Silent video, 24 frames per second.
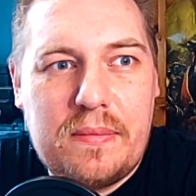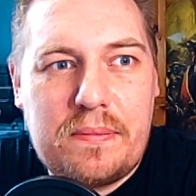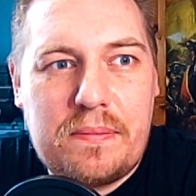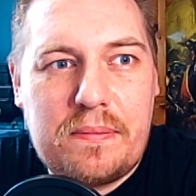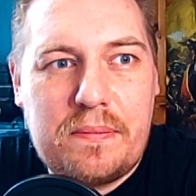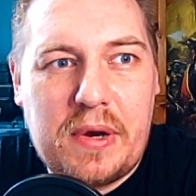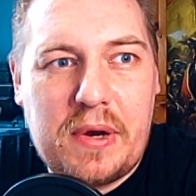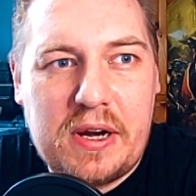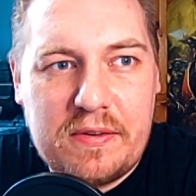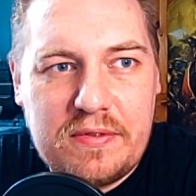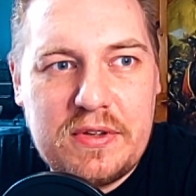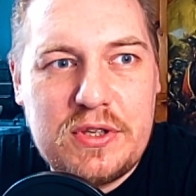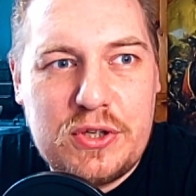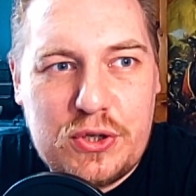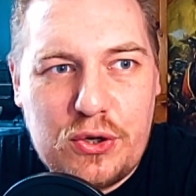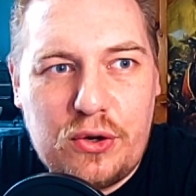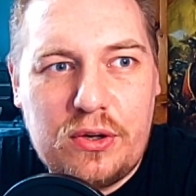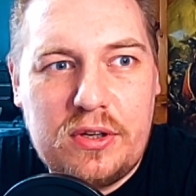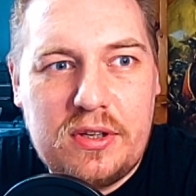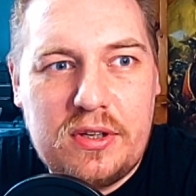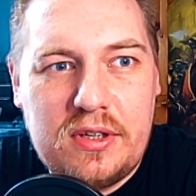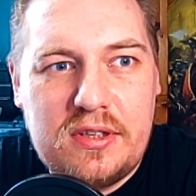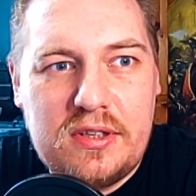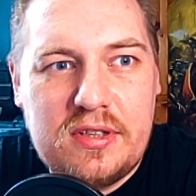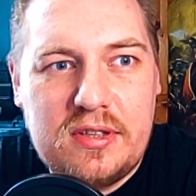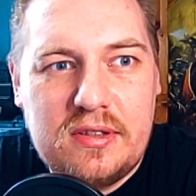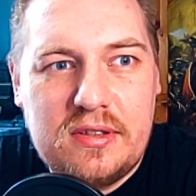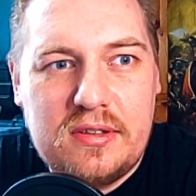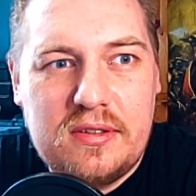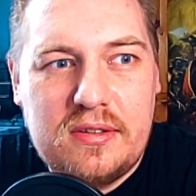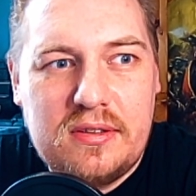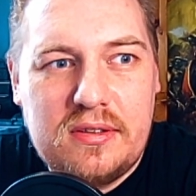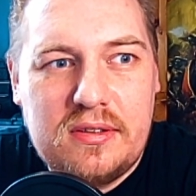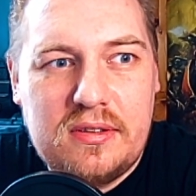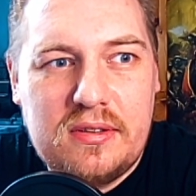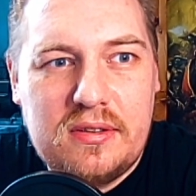But I've enjoyed
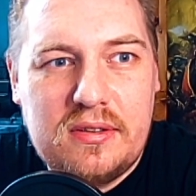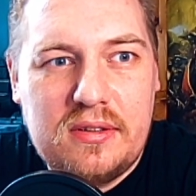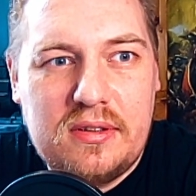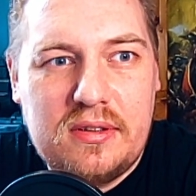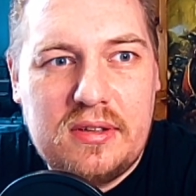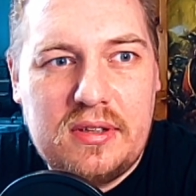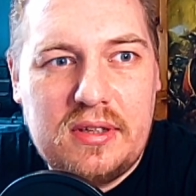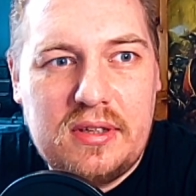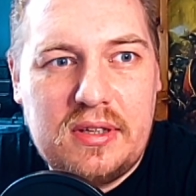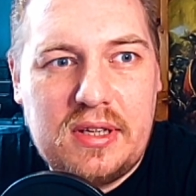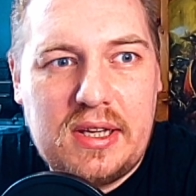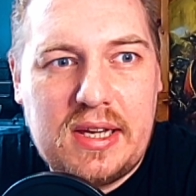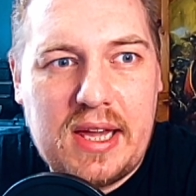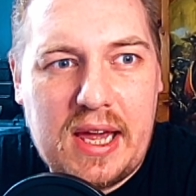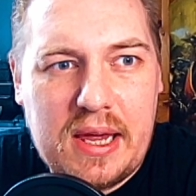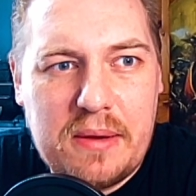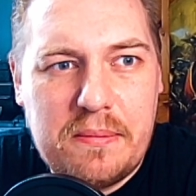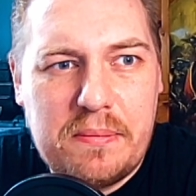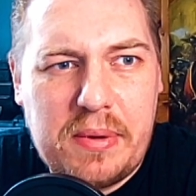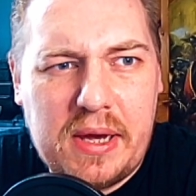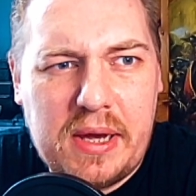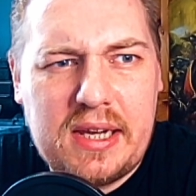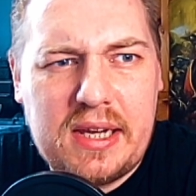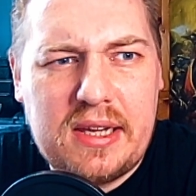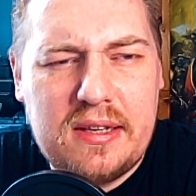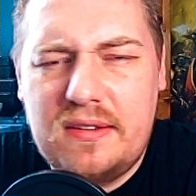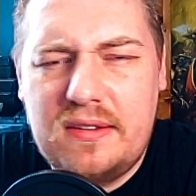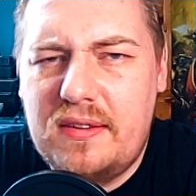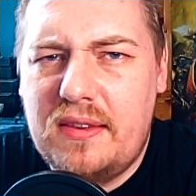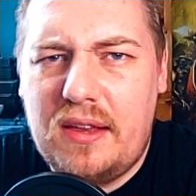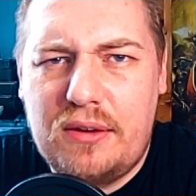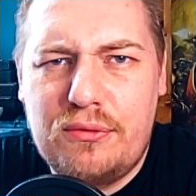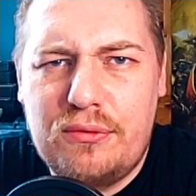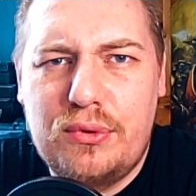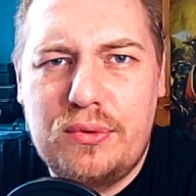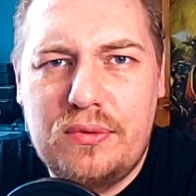getting back into
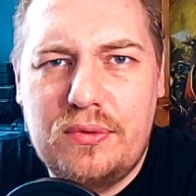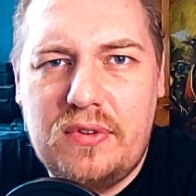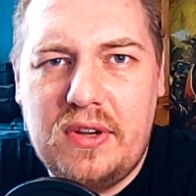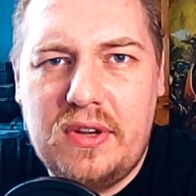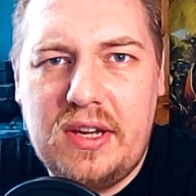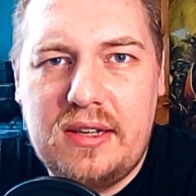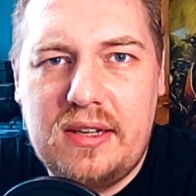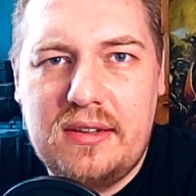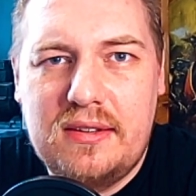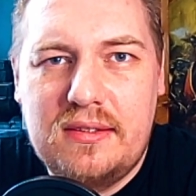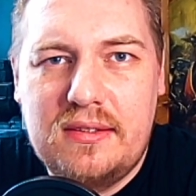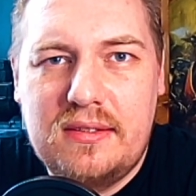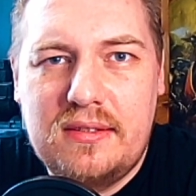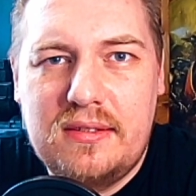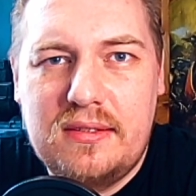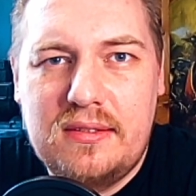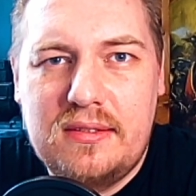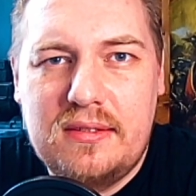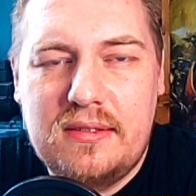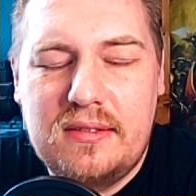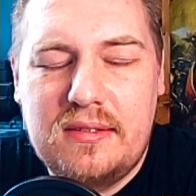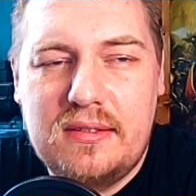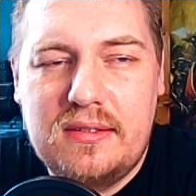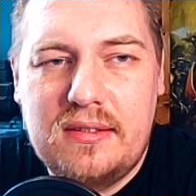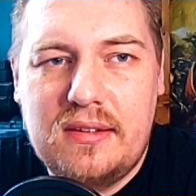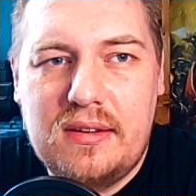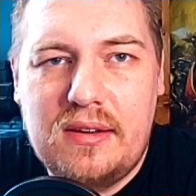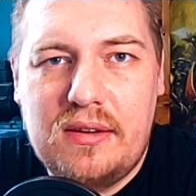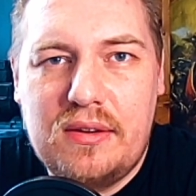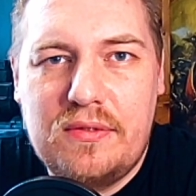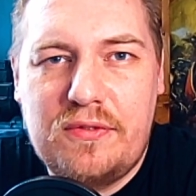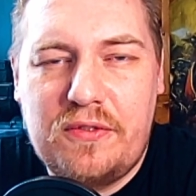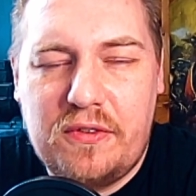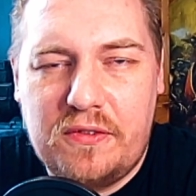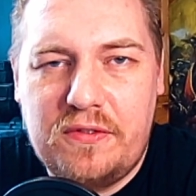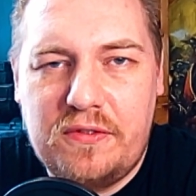that routine.
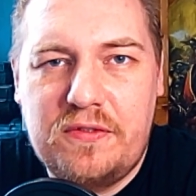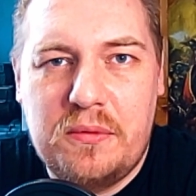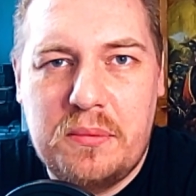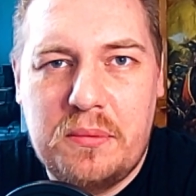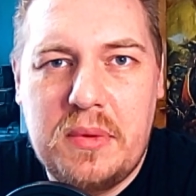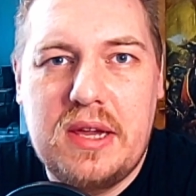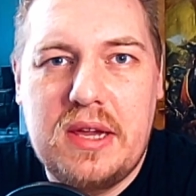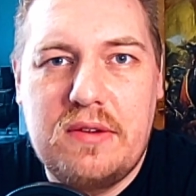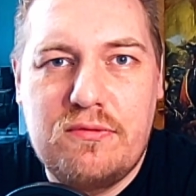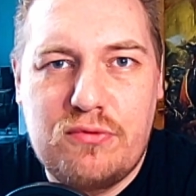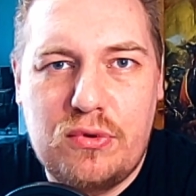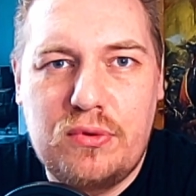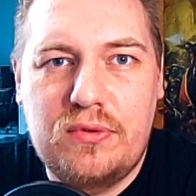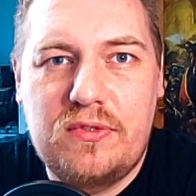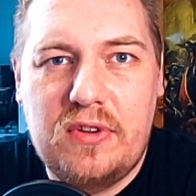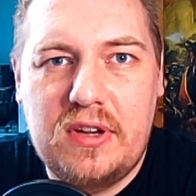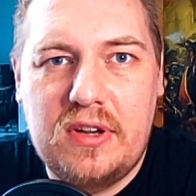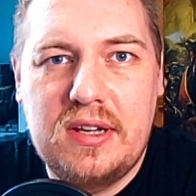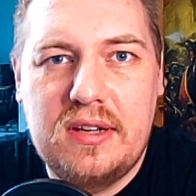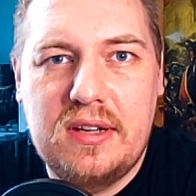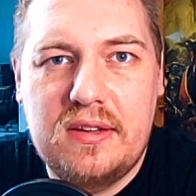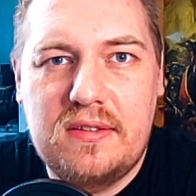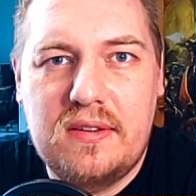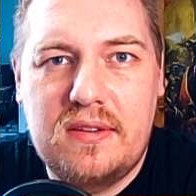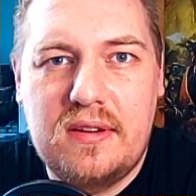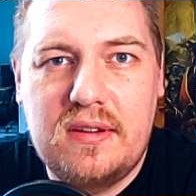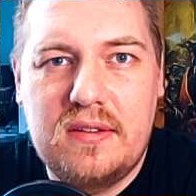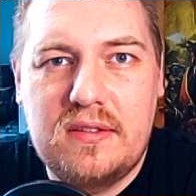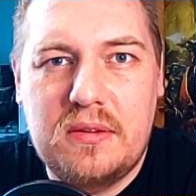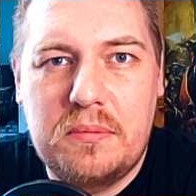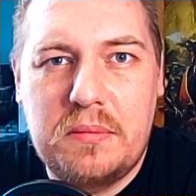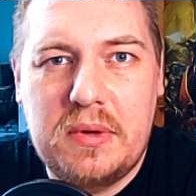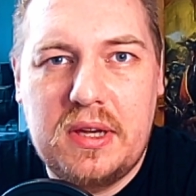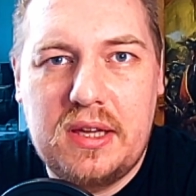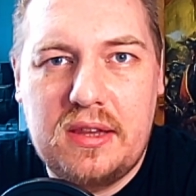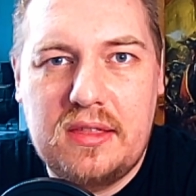For me, routine is a
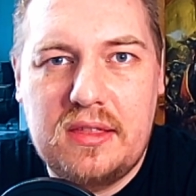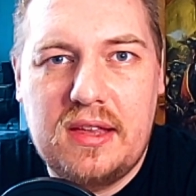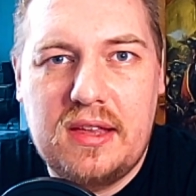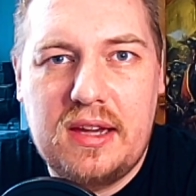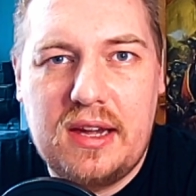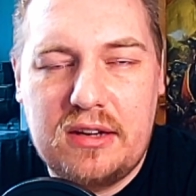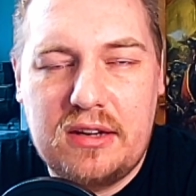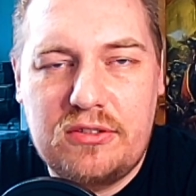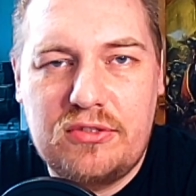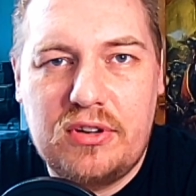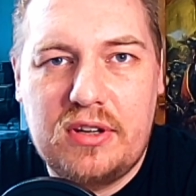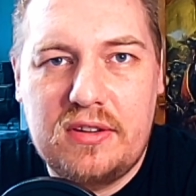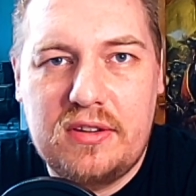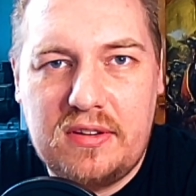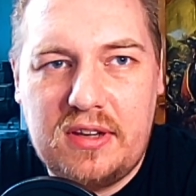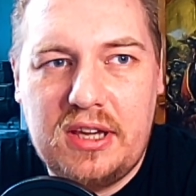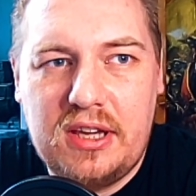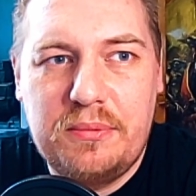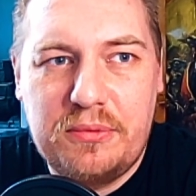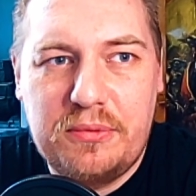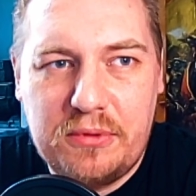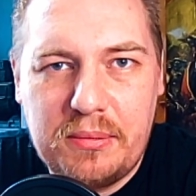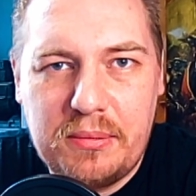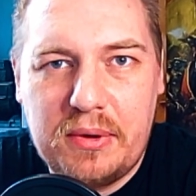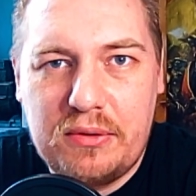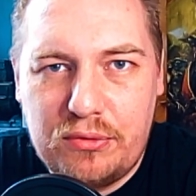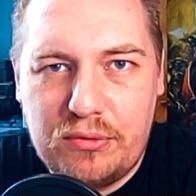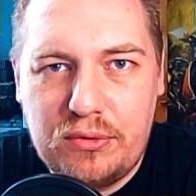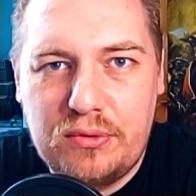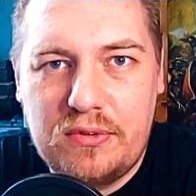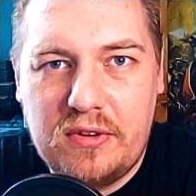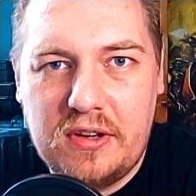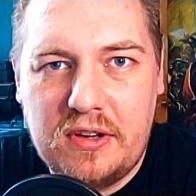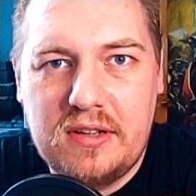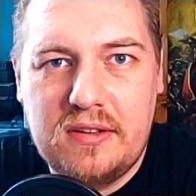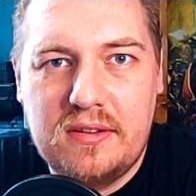big thing. I try to keep to my
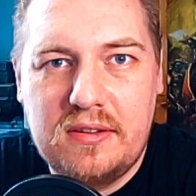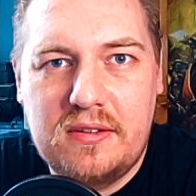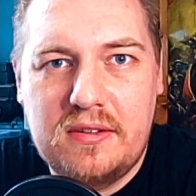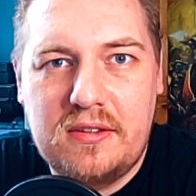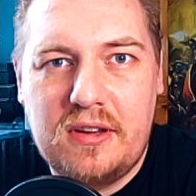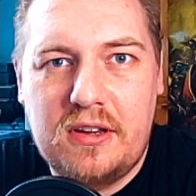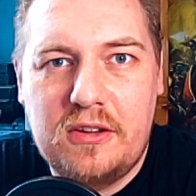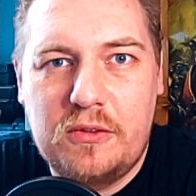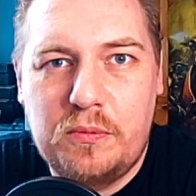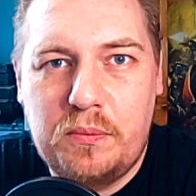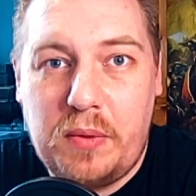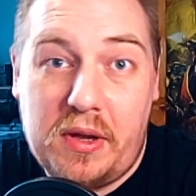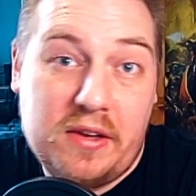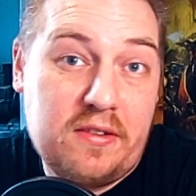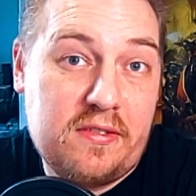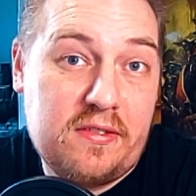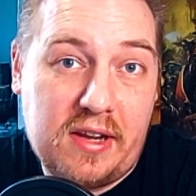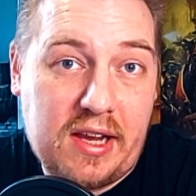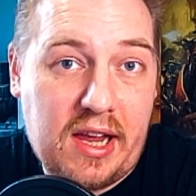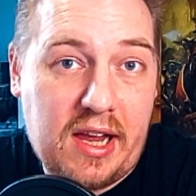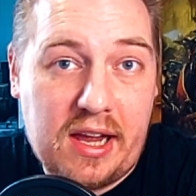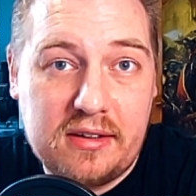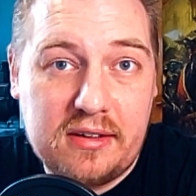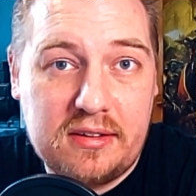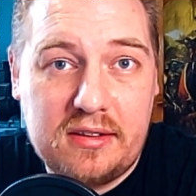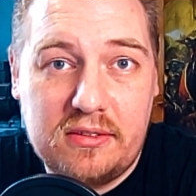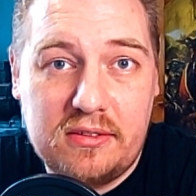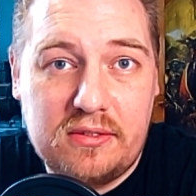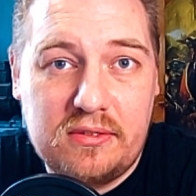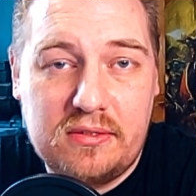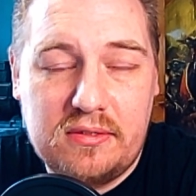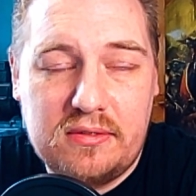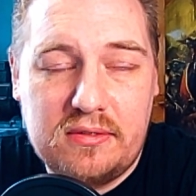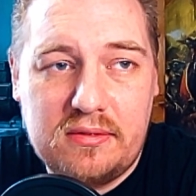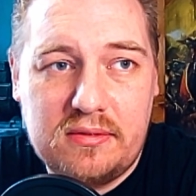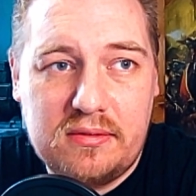routines as best I can,
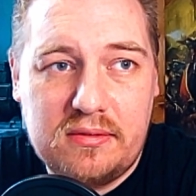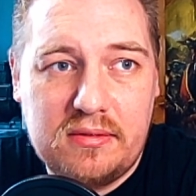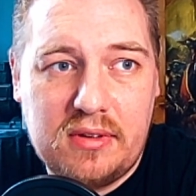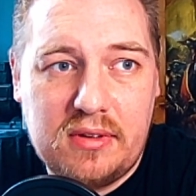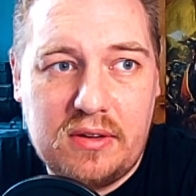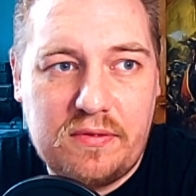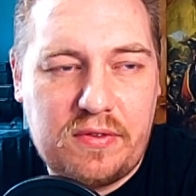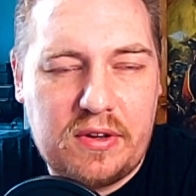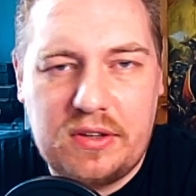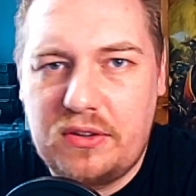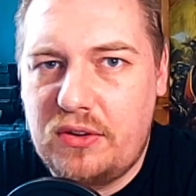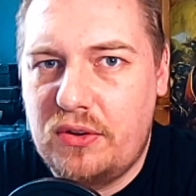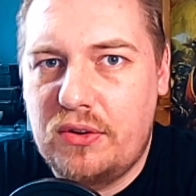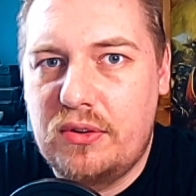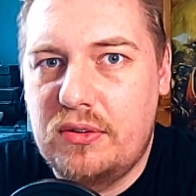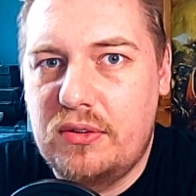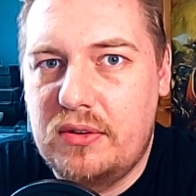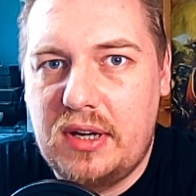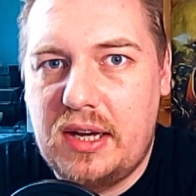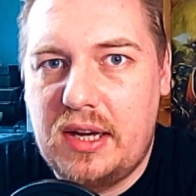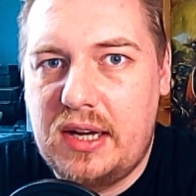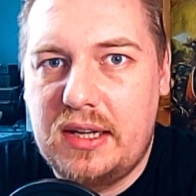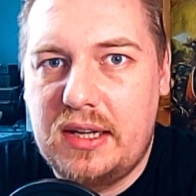because if I don't,